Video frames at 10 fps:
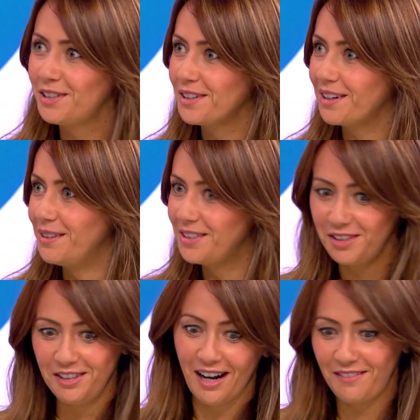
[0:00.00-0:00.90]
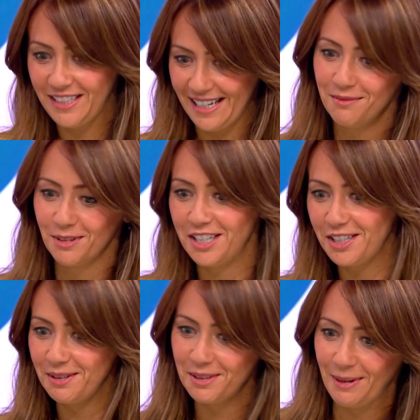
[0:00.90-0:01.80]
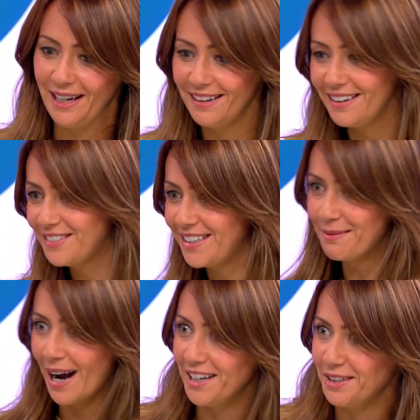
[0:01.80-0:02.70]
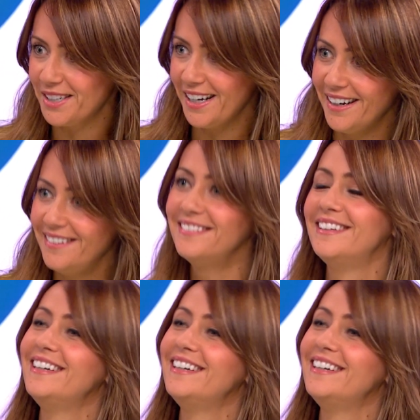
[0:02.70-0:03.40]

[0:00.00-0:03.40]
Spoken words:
each other going, have you seen what you do to me? Have you seen what I do to you?